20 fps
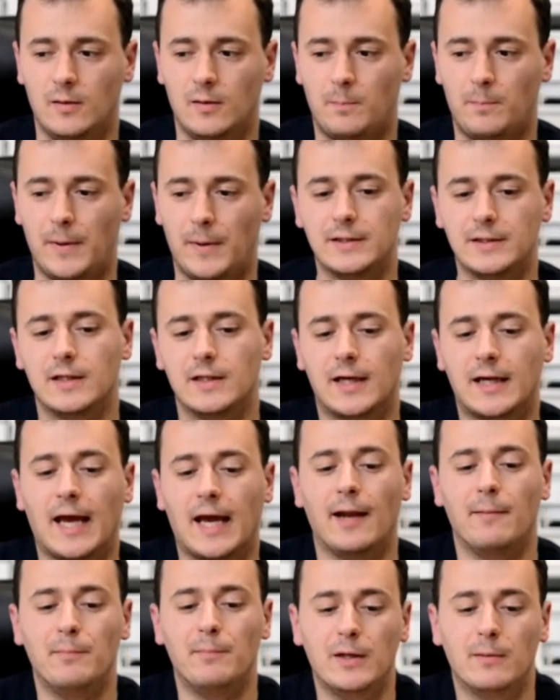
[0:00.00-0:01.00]
pacing
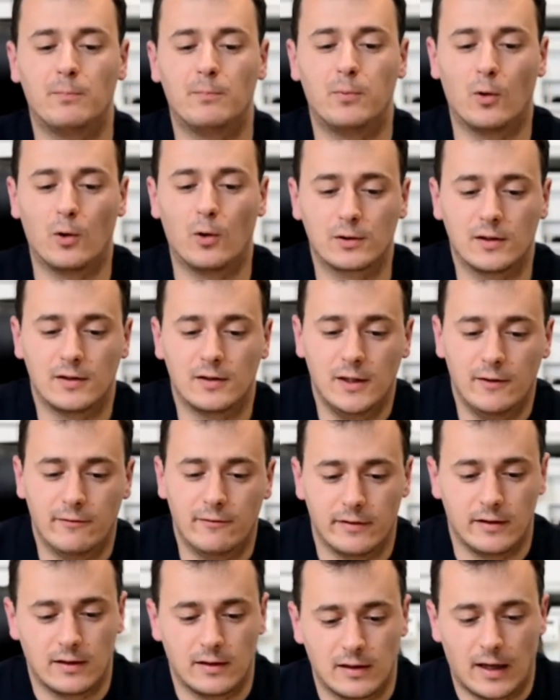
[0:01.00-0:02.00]
can be important
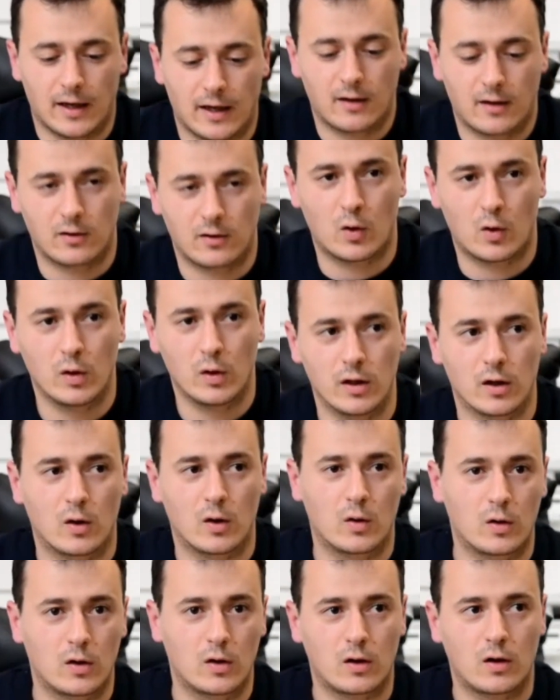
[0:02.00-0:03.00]
even in like the
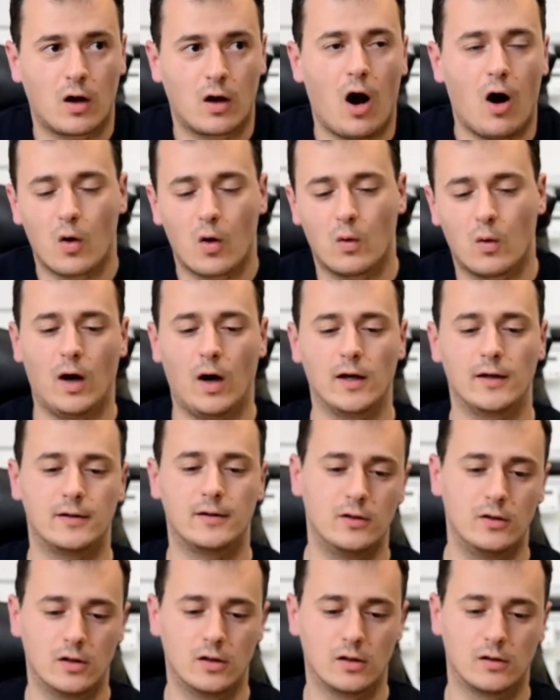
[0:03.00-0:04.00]
how quality
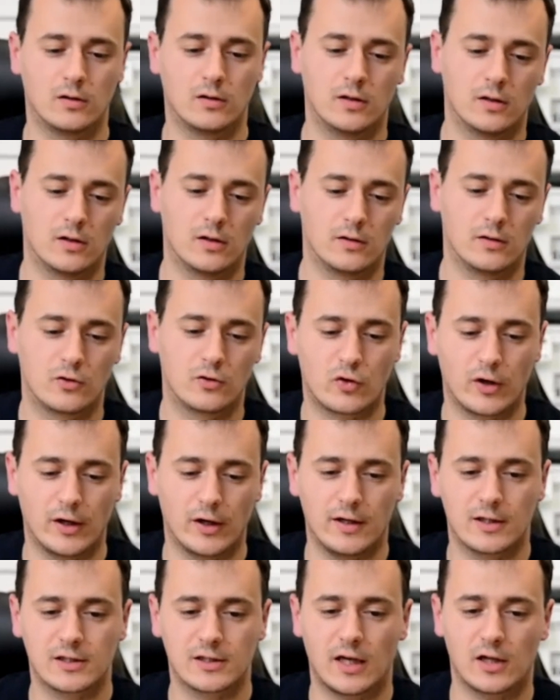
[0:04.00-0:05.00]
the, the, the
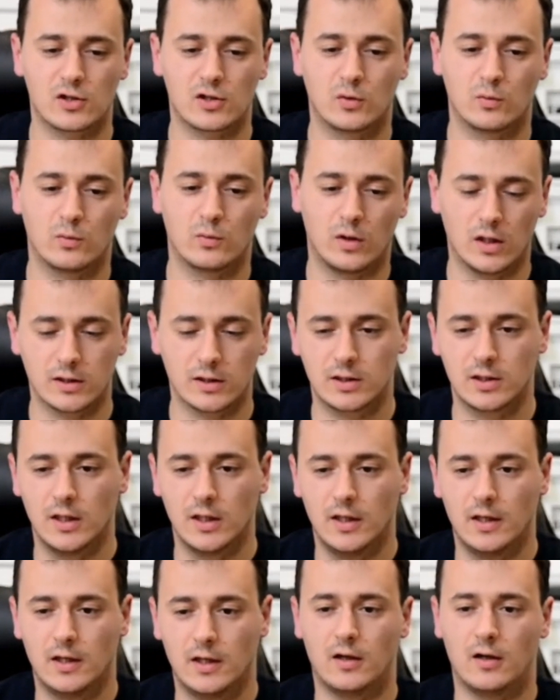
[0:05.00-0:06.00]
training session was
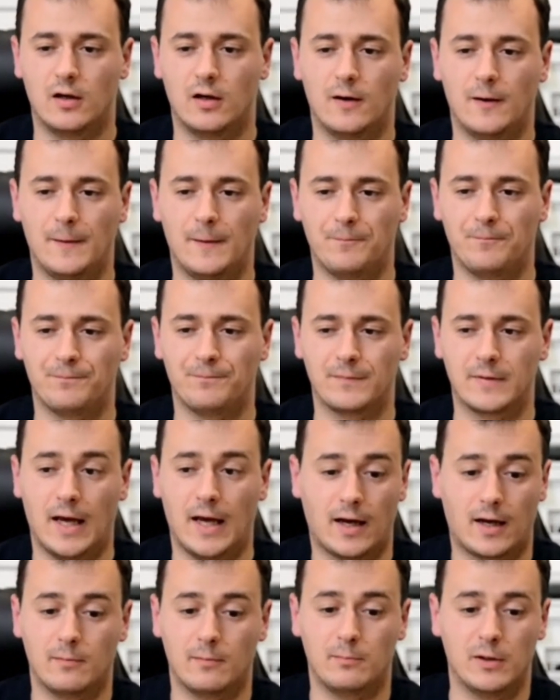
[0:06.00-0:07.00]
um,
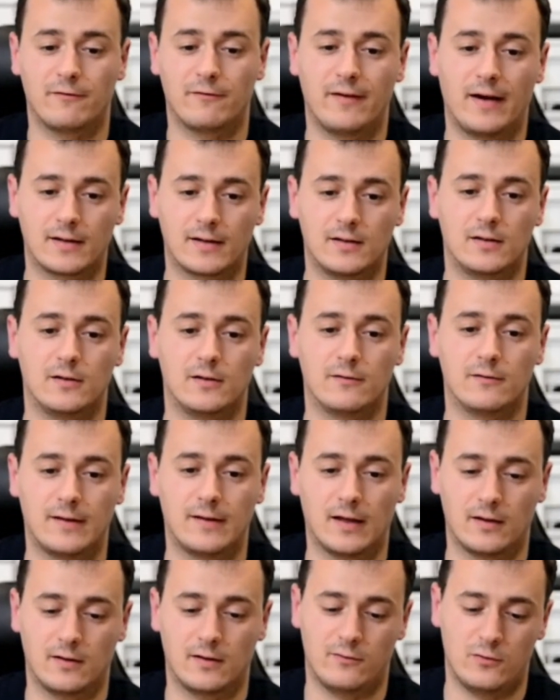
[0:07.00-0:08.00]
yeah, can be affected if
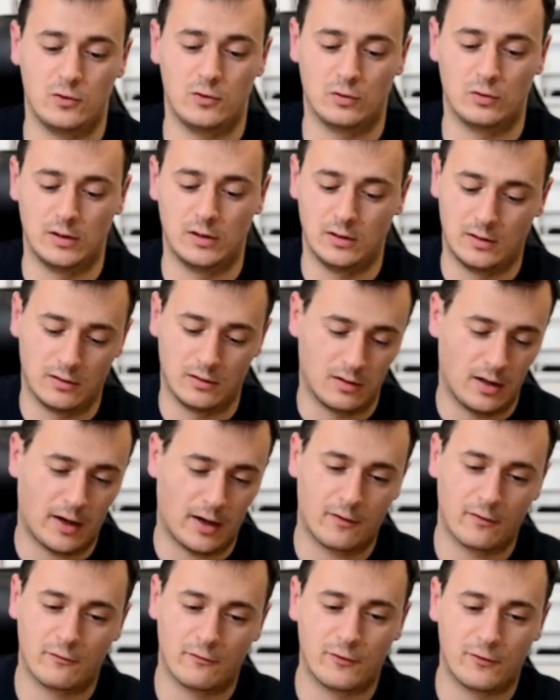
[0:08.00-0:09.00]
that if you did the, like
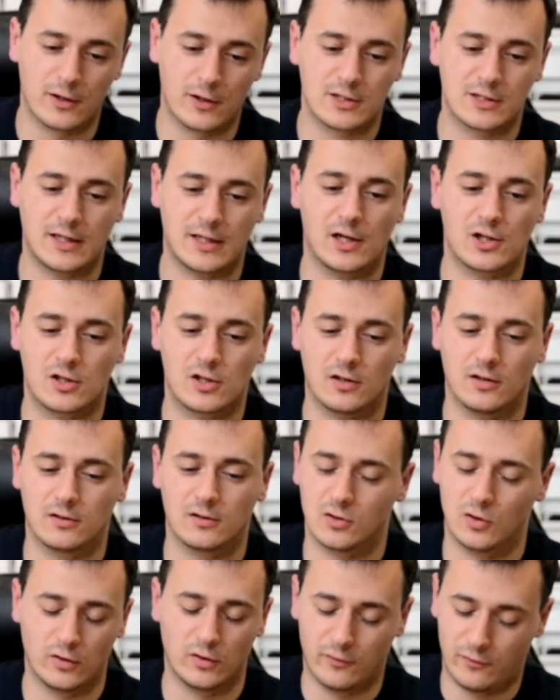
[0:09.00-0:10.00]
first session,
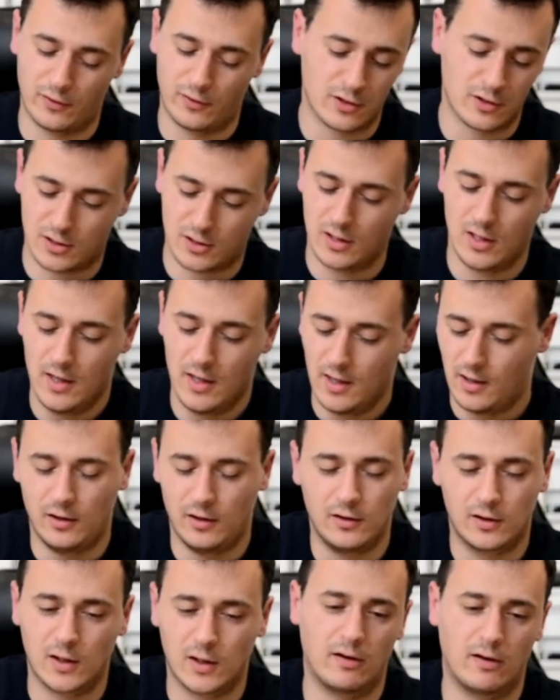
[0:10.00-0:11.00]
so the first
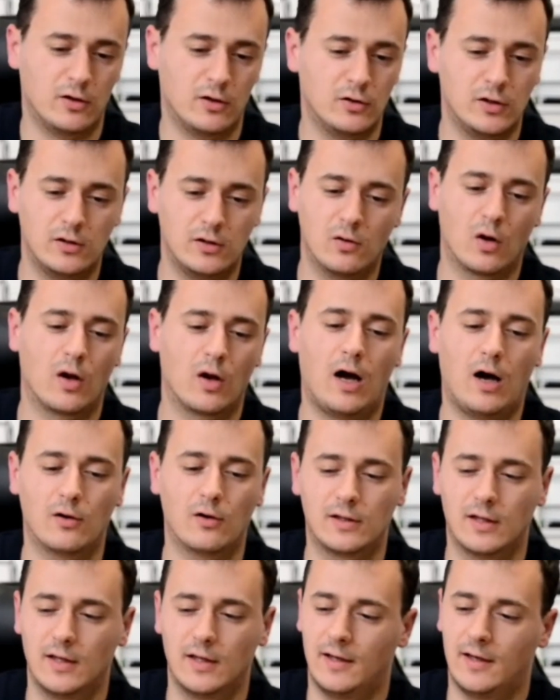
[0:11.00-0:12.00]
interval you did all
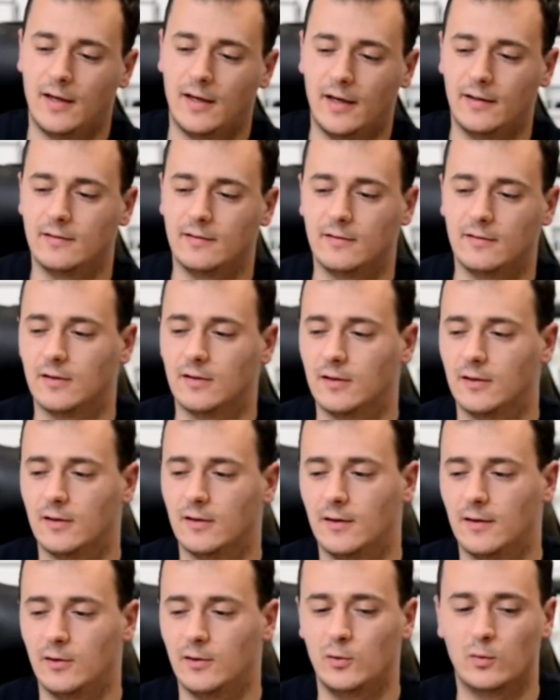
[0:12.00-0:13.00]
out, and
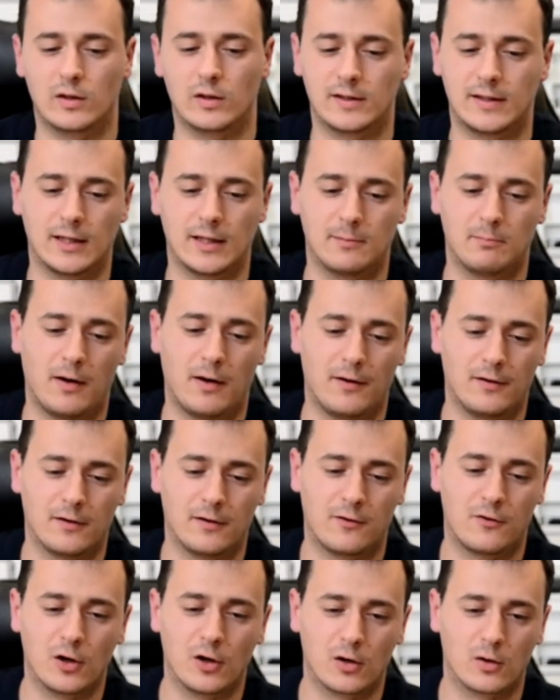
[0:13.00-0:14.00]
uh, you were dead by the
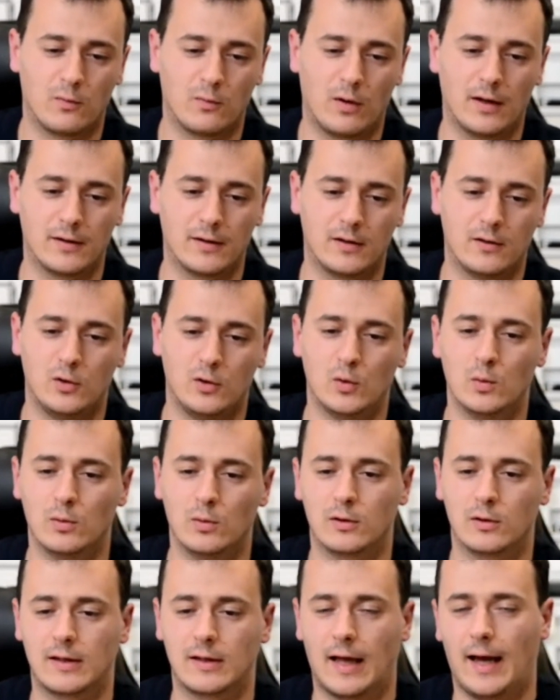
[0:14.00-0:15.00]
third one and you
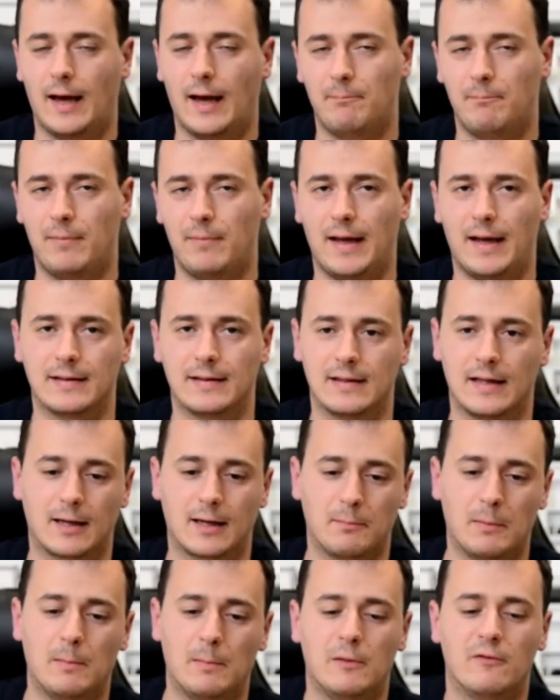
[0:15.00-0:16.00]
would have planned like
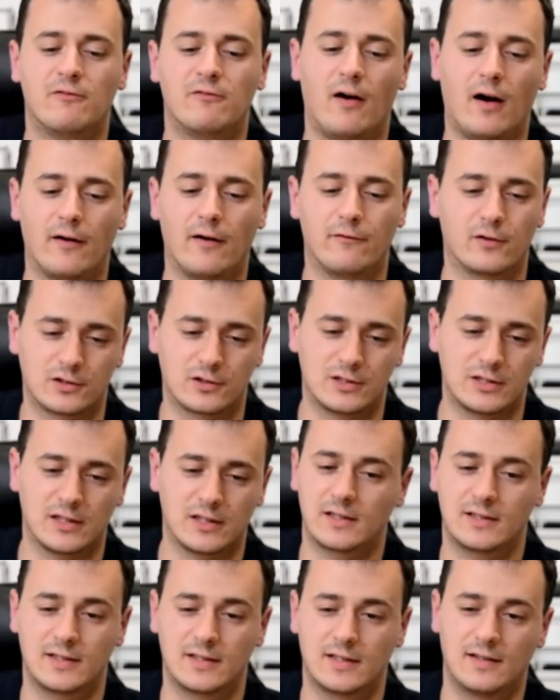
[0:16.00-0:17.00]
maybe five or
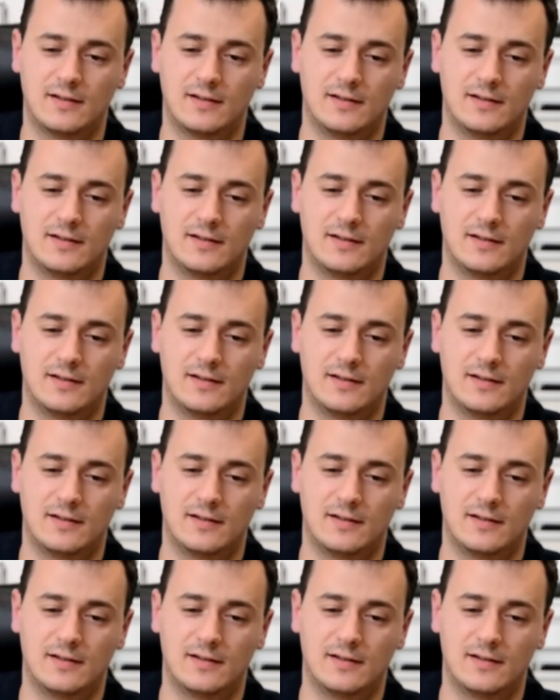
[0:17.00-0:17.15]
six